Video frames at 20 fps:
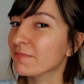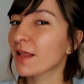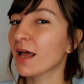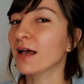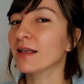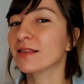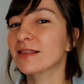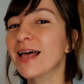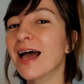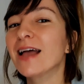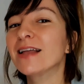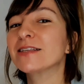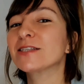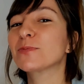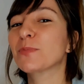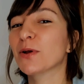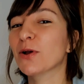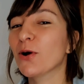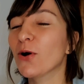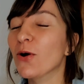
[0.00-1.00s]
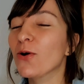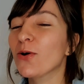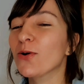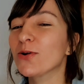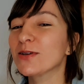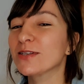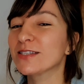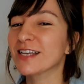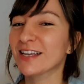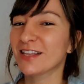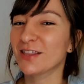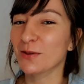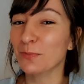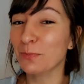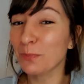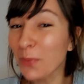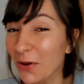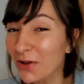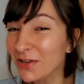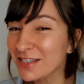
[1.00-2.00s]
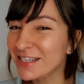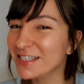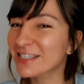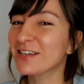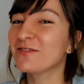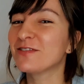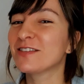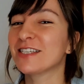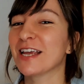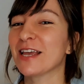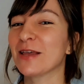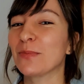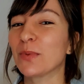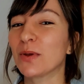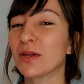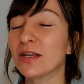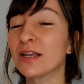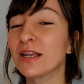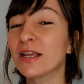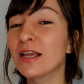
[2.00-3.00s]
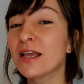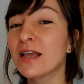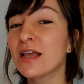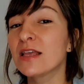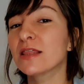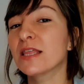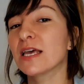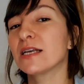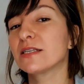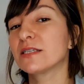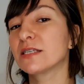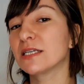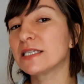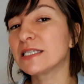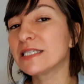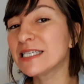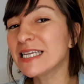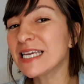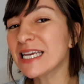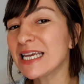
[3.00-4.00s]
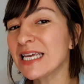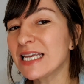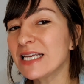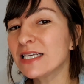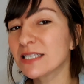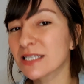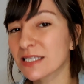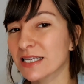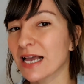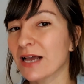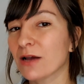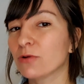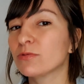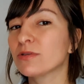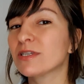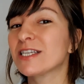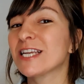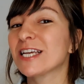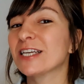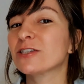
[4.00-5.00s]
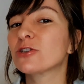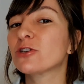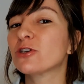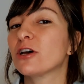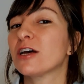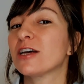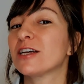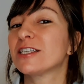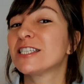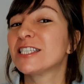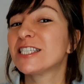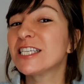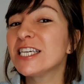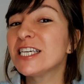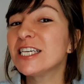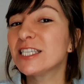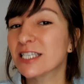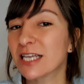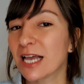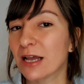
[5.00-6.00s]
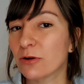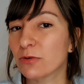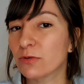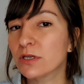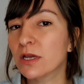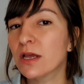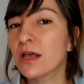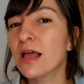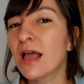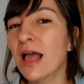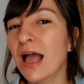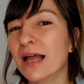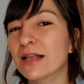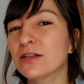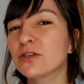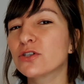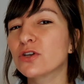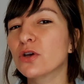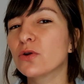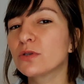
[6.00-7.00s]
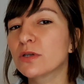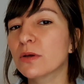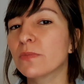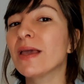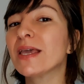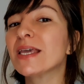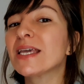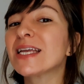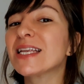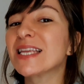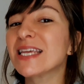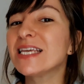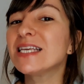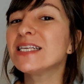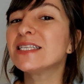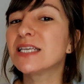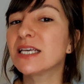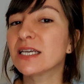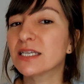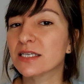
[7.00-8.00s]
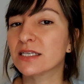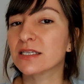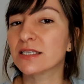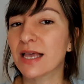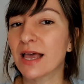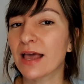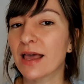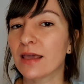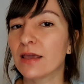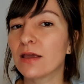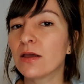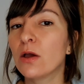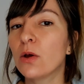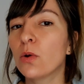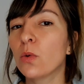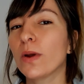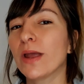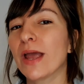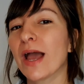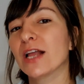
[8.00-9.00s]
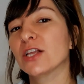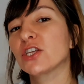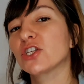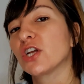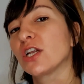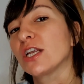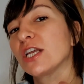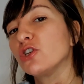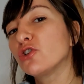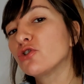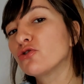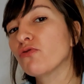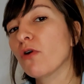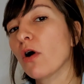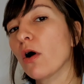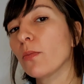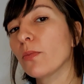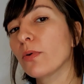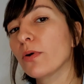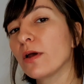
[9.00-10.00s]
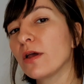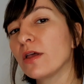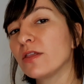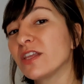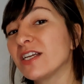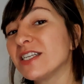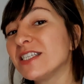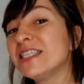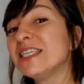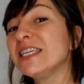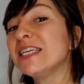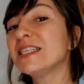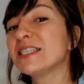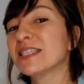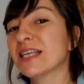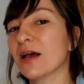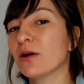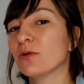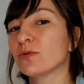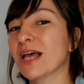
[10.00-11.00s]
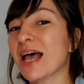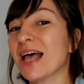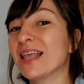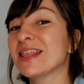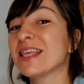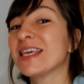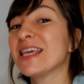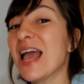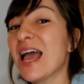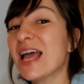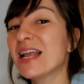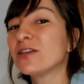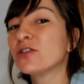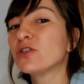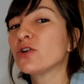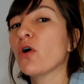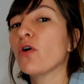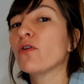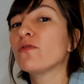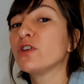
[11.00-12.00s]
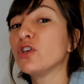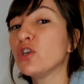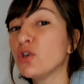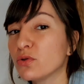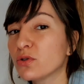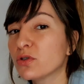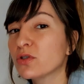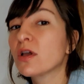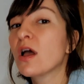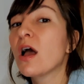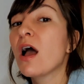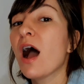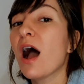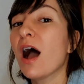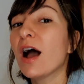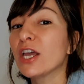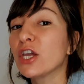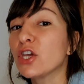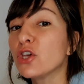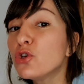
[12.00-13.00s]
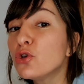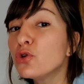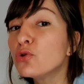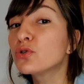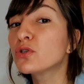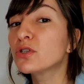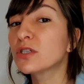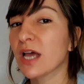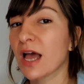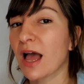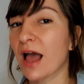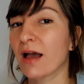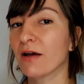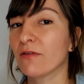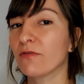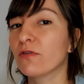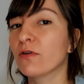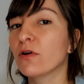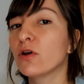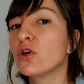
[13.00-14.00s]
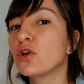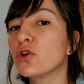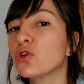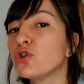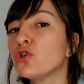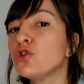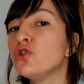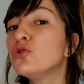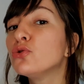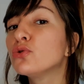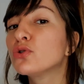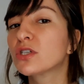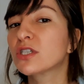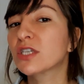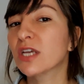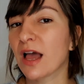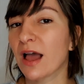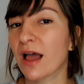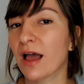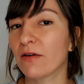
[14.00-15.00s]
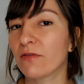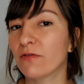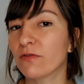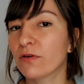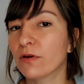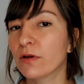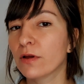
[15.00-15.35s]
And that's because in the positive statement, there's a D sound next to a T sound. And so to make it easier to say, we actually drop the D sound at the end of used. I used to have, used to have.